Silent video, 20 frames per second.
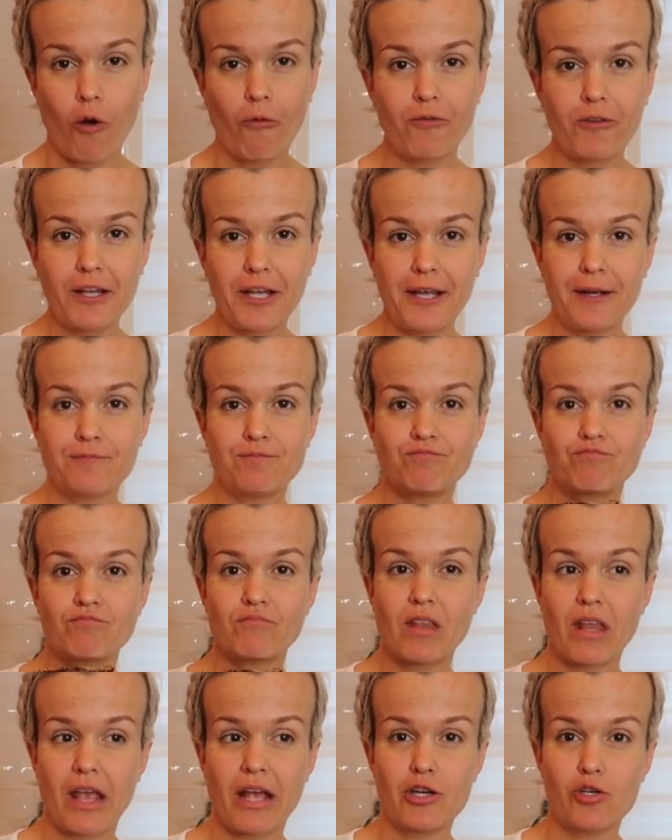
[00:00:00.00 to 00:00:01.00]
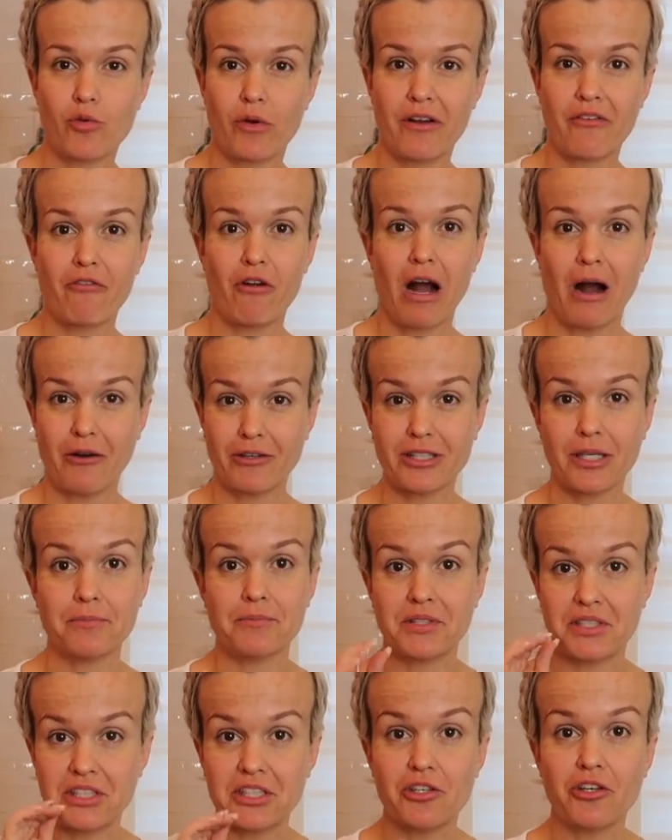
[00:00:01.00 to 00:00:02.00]
Hopefully in 24 hours
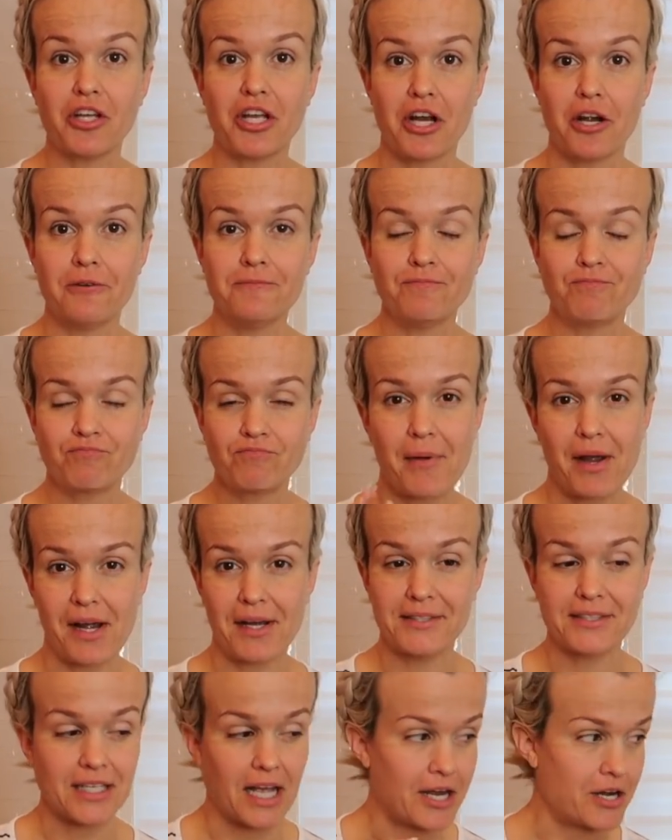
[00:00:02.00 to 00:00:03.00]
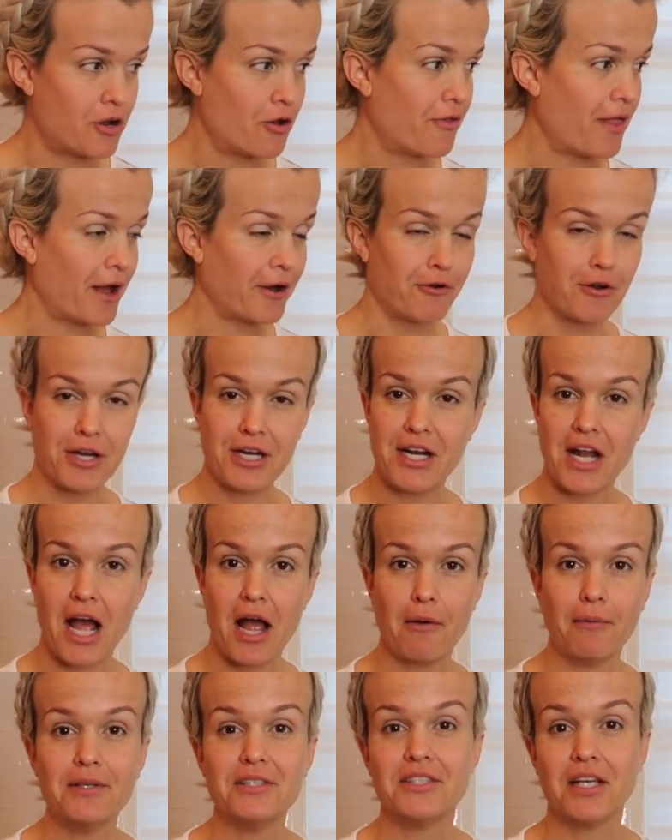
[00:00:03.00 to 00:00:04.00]
I'm still here because I know that green
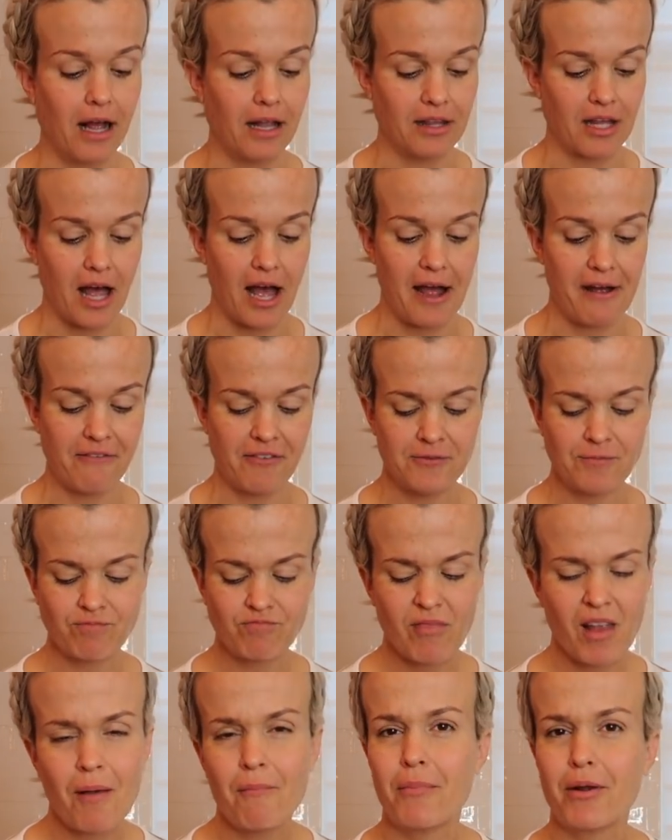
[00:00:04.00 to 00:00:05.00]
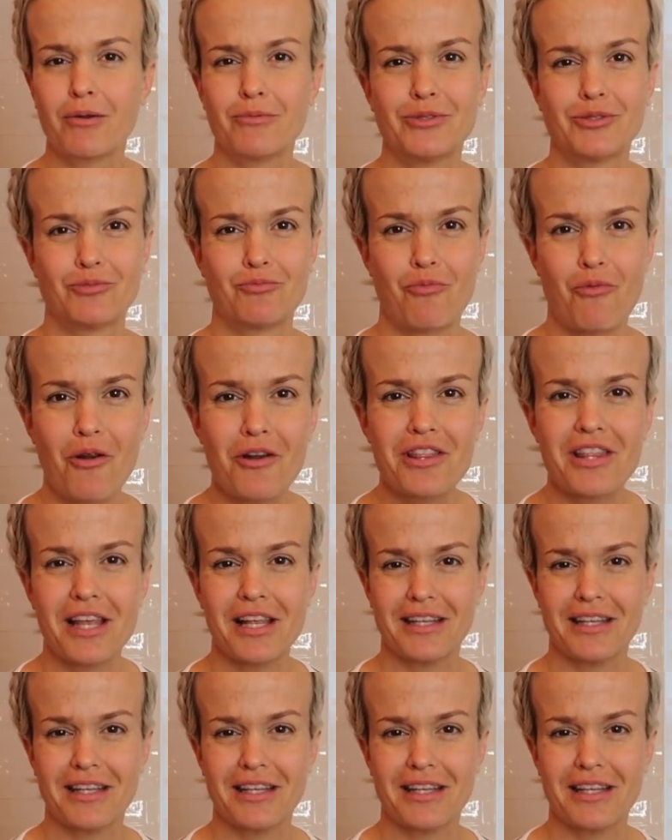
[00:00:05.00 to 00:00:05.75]
dye was alive, but it was worth